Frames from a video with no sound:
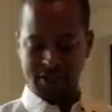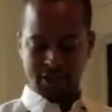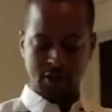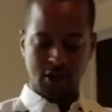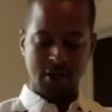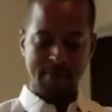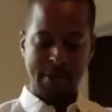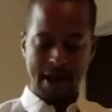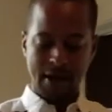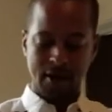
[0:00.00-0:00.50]

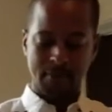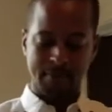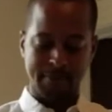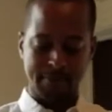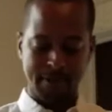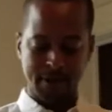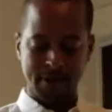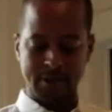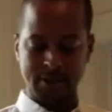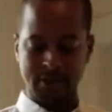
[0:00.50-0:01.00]
Sir Madam
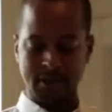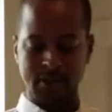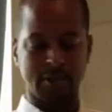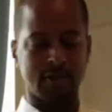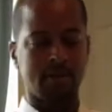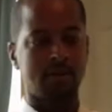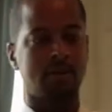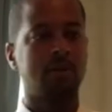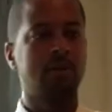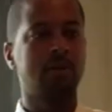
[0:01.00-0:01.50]
is one
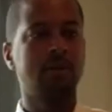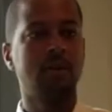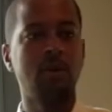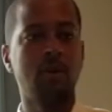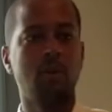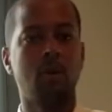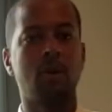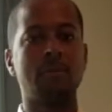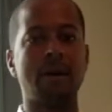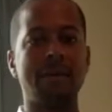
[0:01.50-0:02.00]

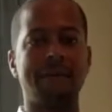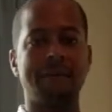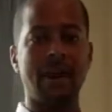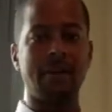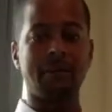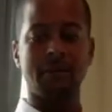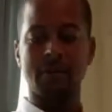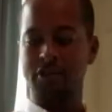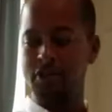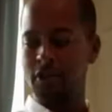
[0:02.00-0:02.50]
of my
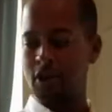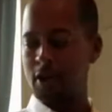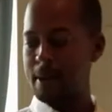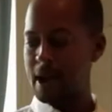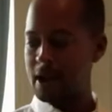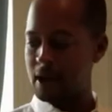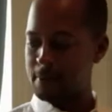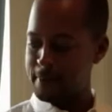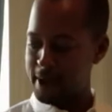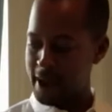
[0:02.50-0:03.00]
favorite Sir
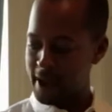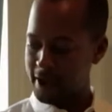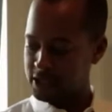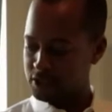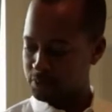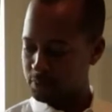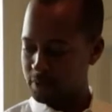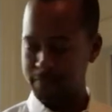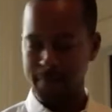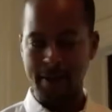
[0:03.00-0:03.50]
Madam bags
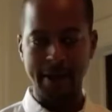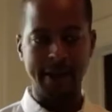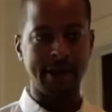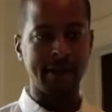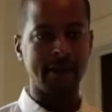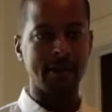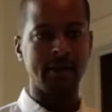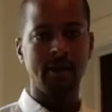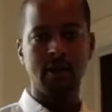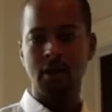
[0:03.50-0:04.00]
we
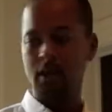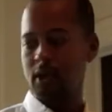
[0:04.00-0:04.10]
made.